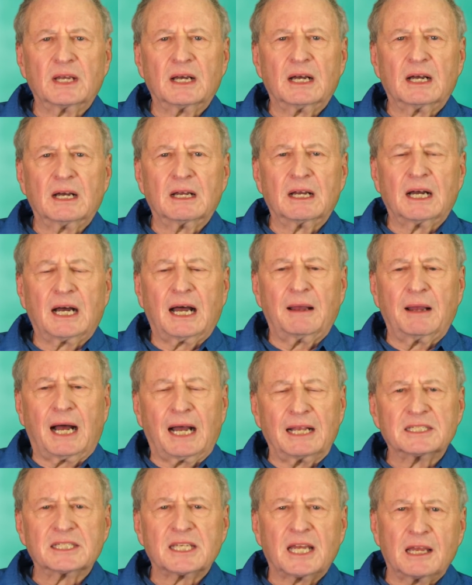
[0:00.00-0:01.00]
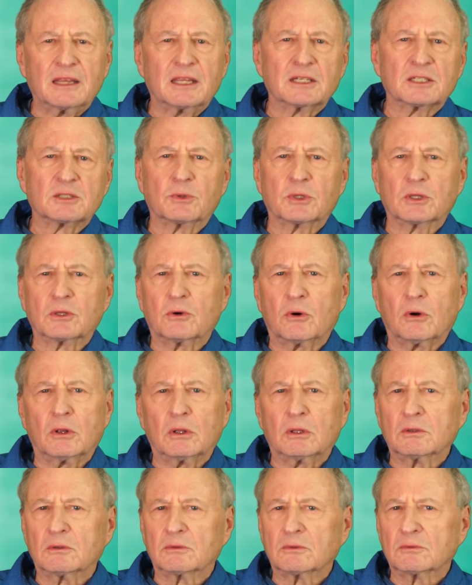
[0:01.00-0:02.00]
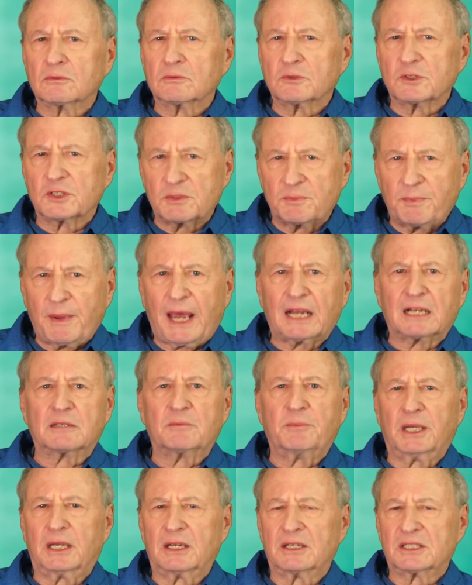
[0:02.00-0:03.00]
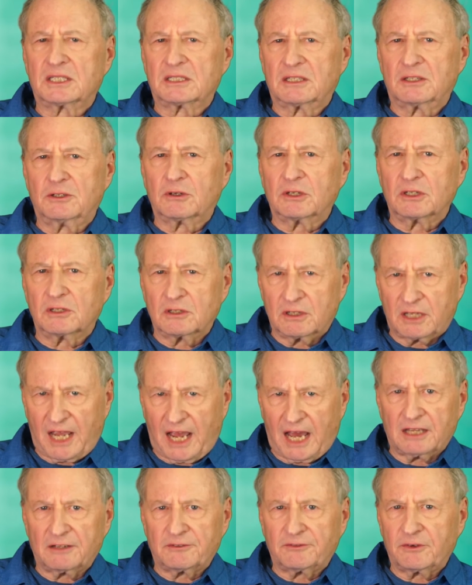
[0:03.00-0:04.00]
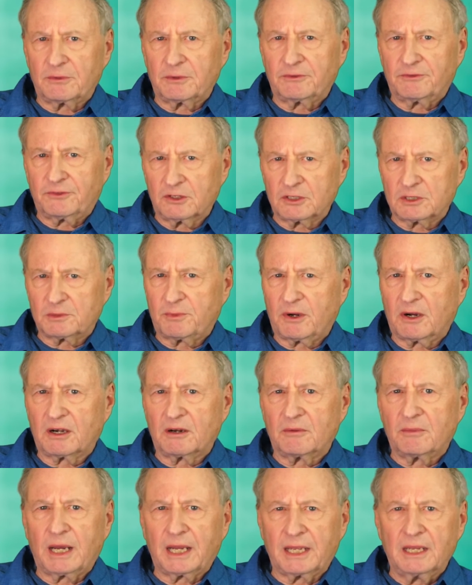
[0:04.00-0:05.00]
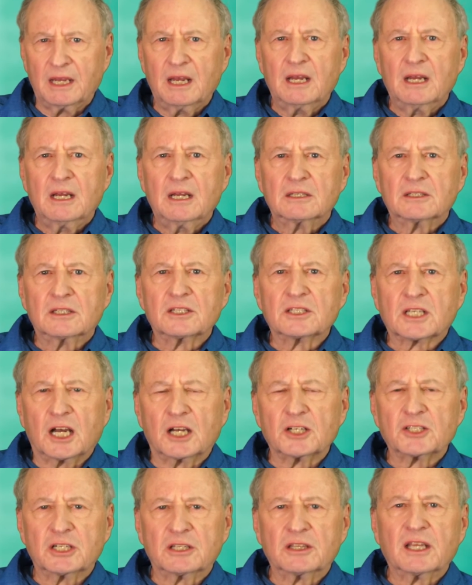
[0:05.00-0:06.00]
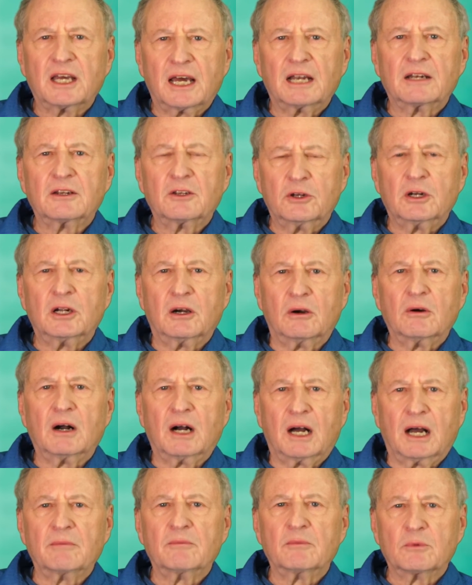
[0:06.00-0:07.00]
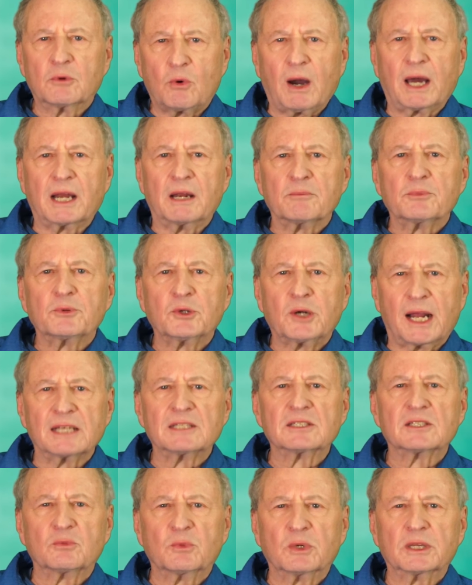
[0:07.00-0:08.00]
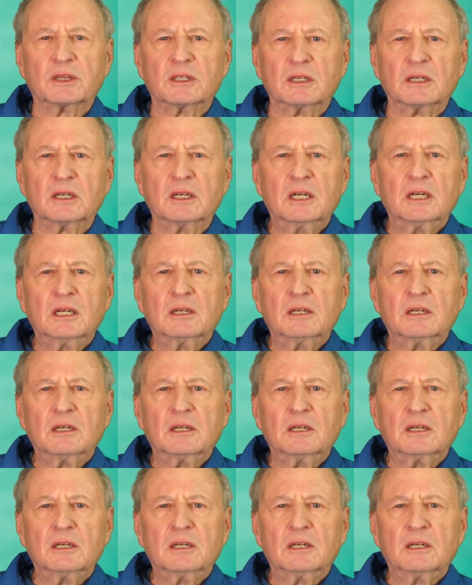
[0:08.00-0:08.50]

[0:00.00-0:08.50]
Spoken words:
I say this with all respect, because you can gather from the first part of my discussion that, I'm quite impressed with the